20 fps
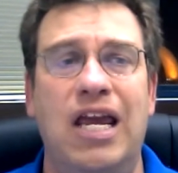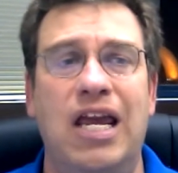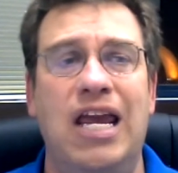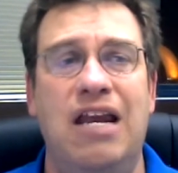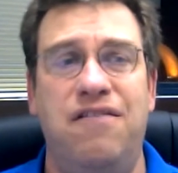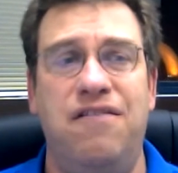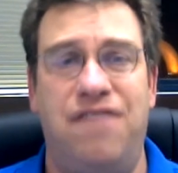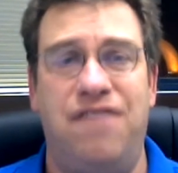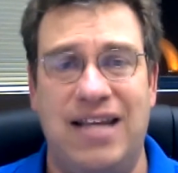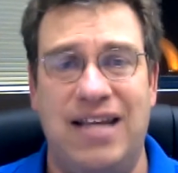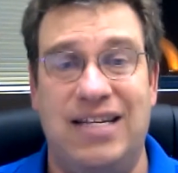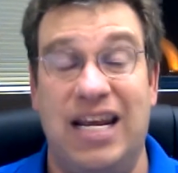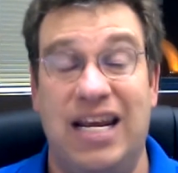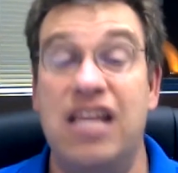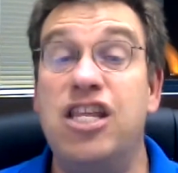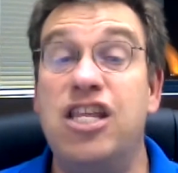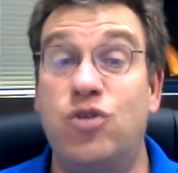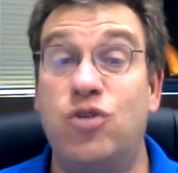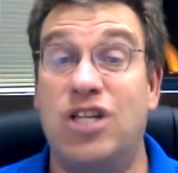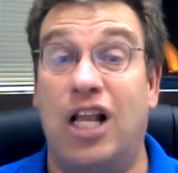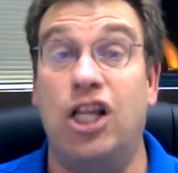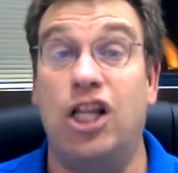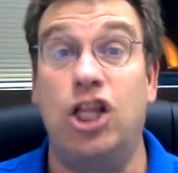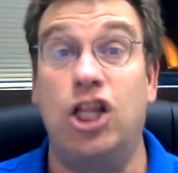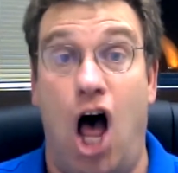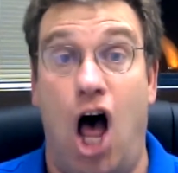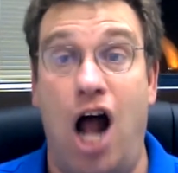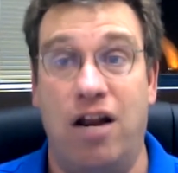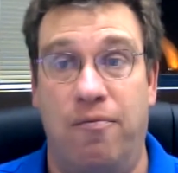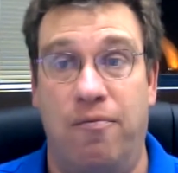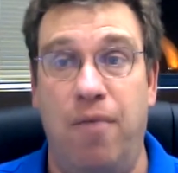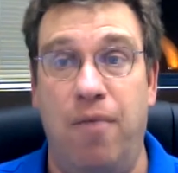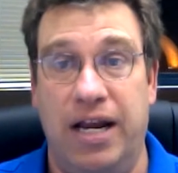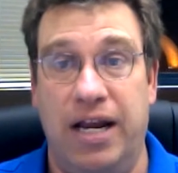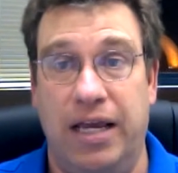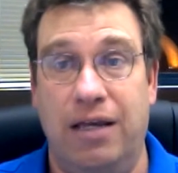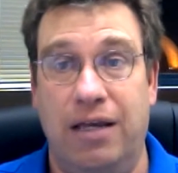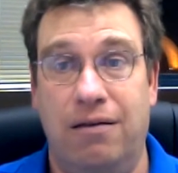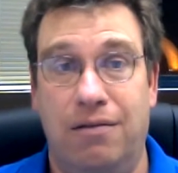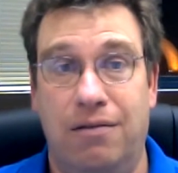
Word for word: investing. And this was a lot of money.